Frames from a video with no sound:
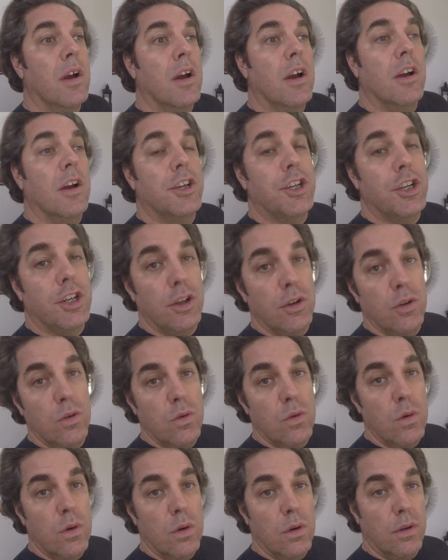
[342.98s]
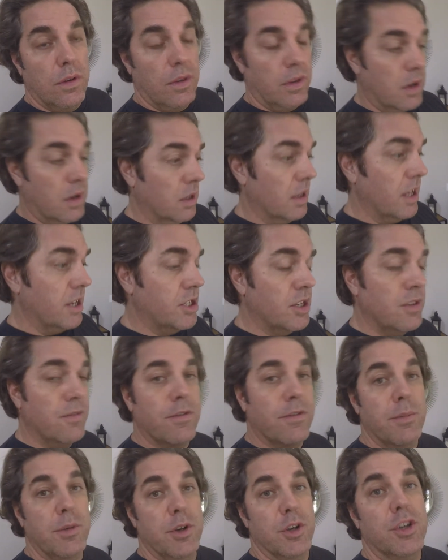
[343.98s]
shoe collection
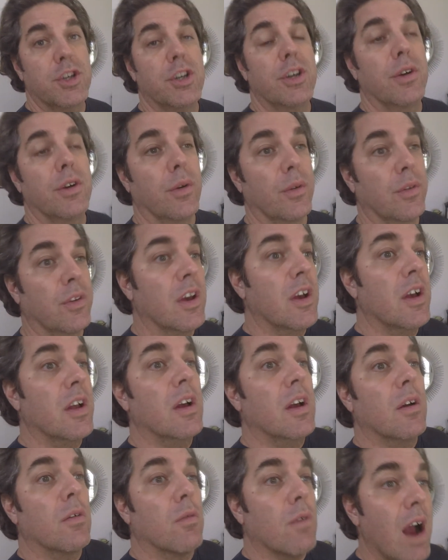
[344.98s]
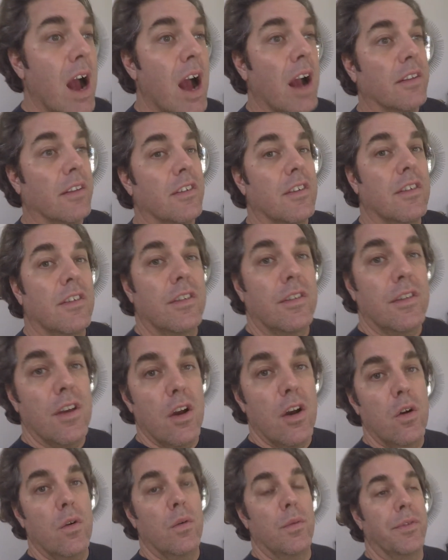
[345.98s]
from your shoes, rocks,
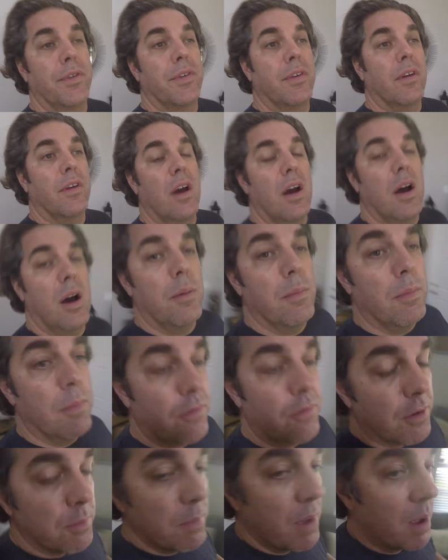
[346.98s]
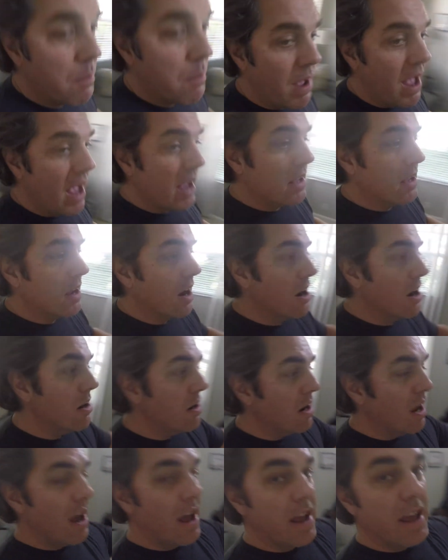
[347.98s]
stones. From my
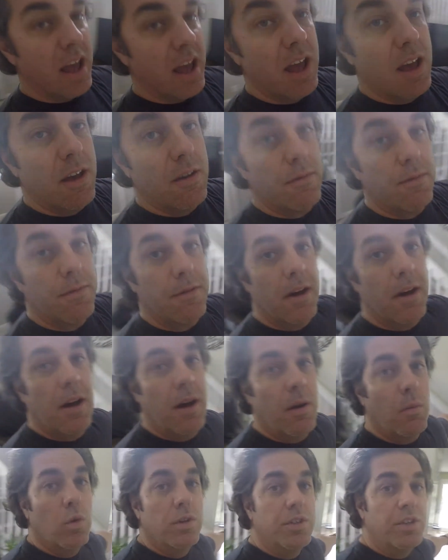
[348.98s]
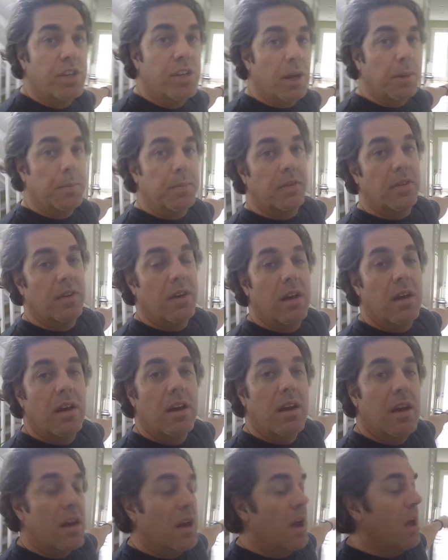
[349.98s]
backyard, I have wood chips.
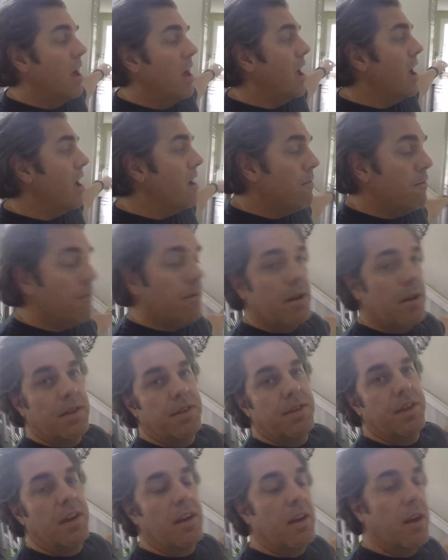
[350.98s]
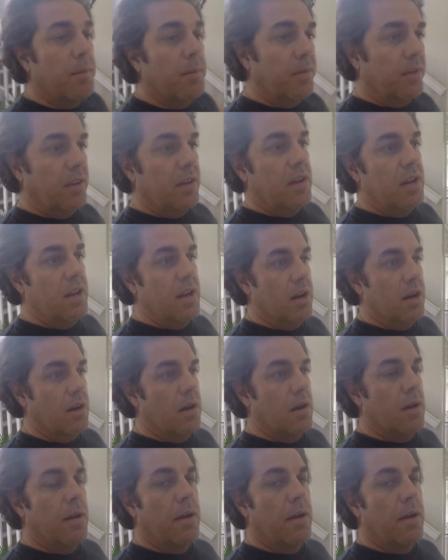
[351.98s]
Everything comes in here.